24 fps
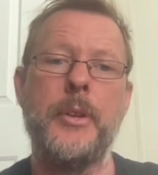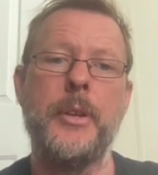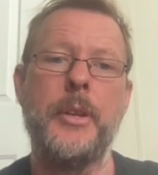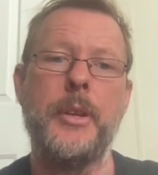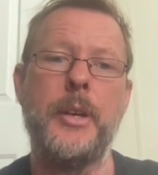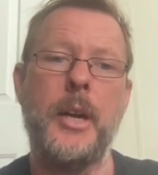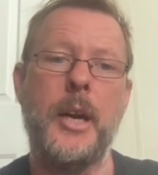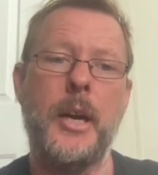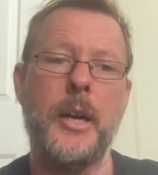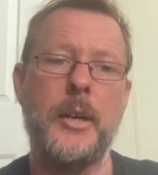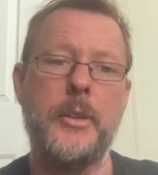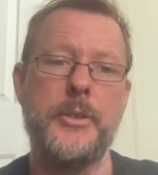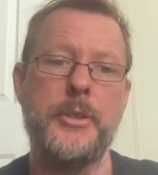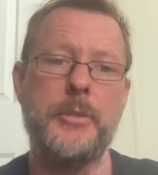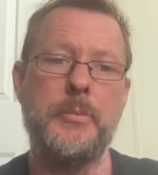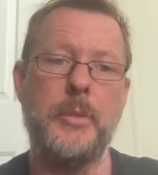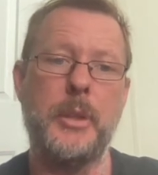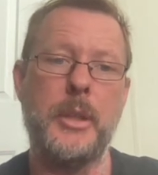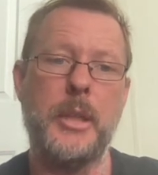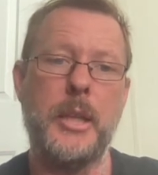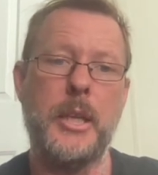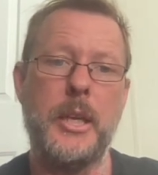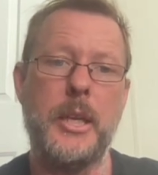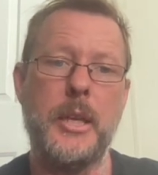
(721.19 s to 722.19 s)

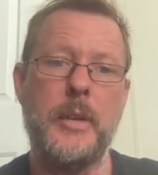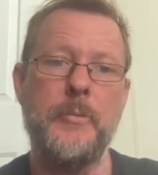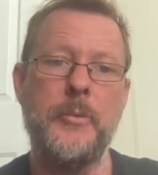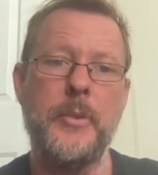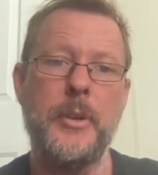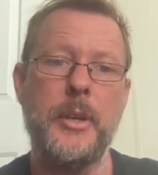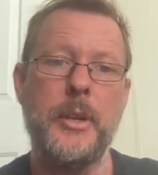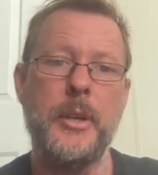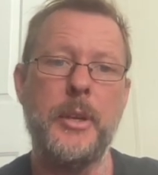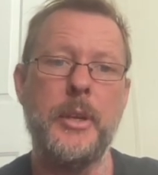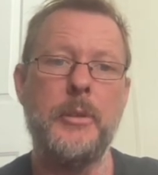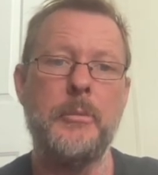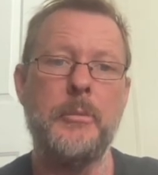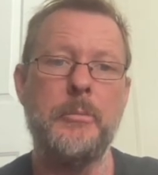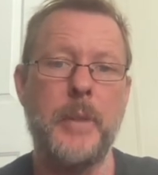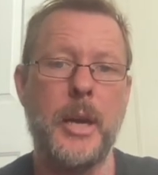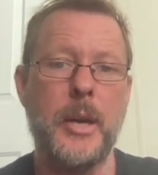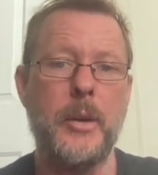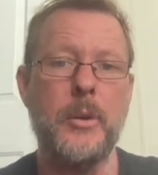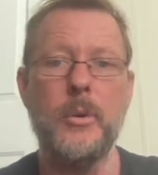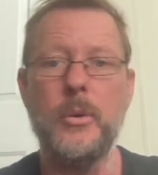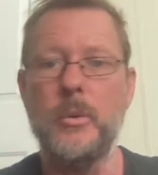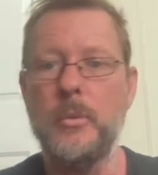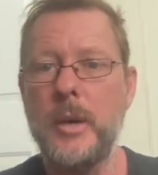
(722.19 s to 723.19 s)
ultimately,
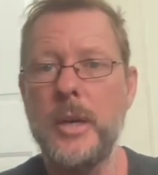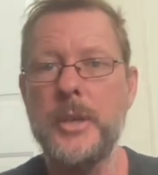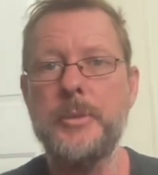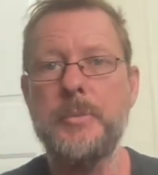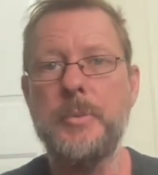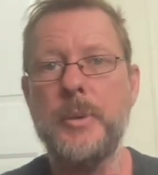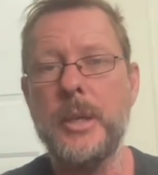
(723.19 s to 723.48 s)
may always